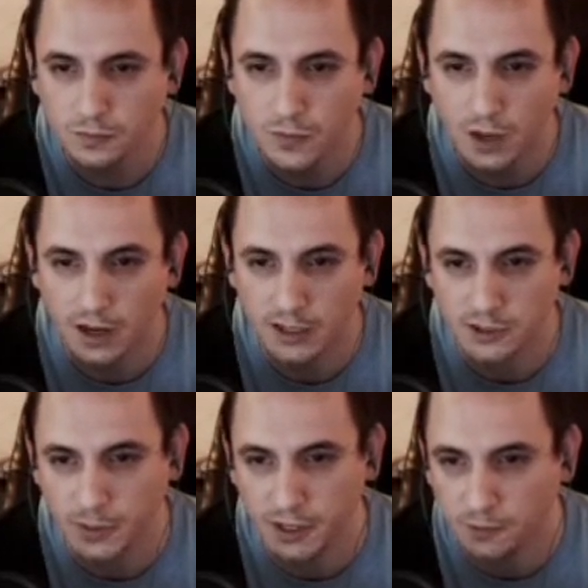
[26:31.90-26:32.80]

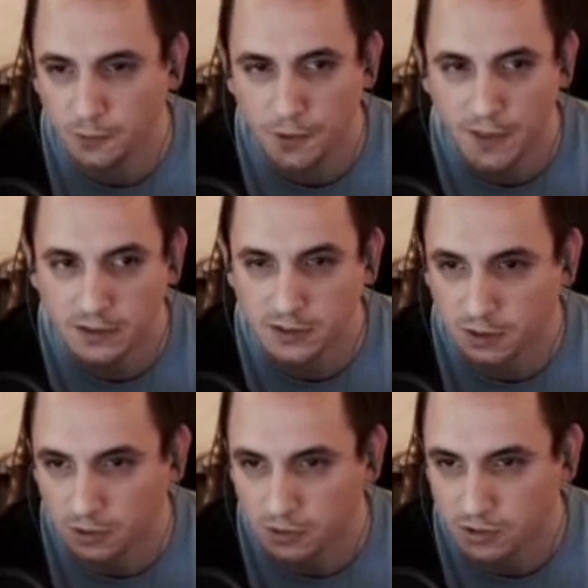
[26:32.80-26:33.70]
Because we need 4,000
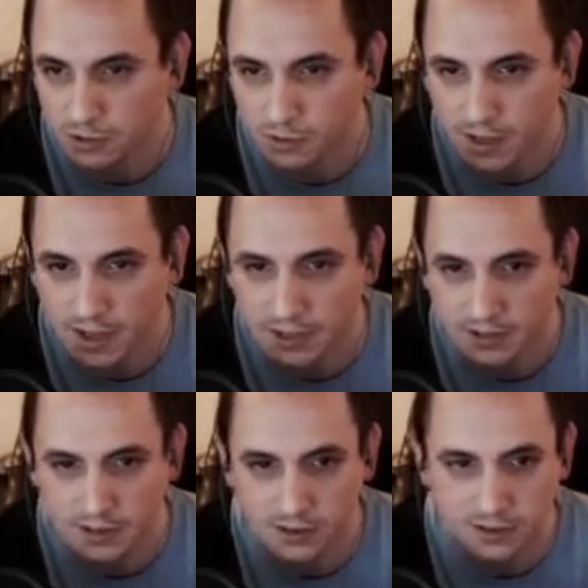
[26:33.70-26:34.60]
gold to get
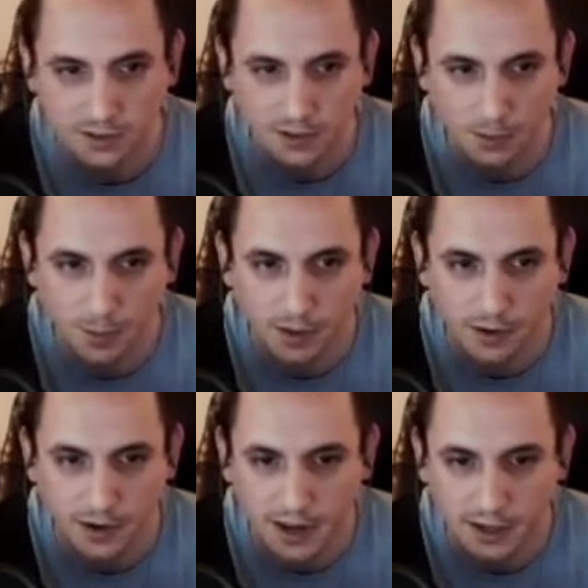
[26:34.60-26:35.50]
the
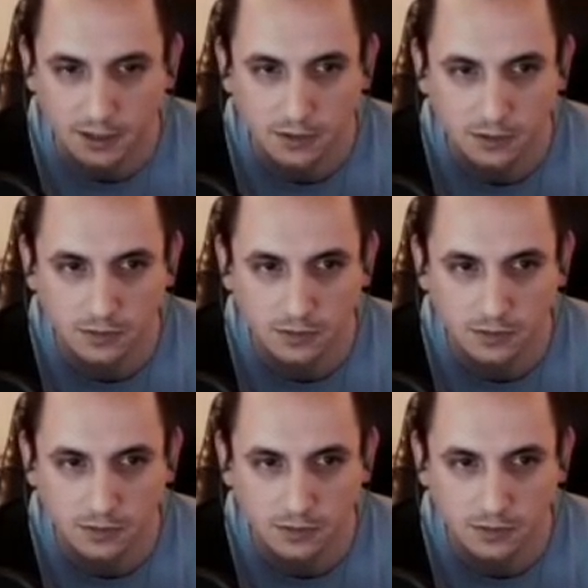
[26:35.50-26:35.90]
Propeller Dagger.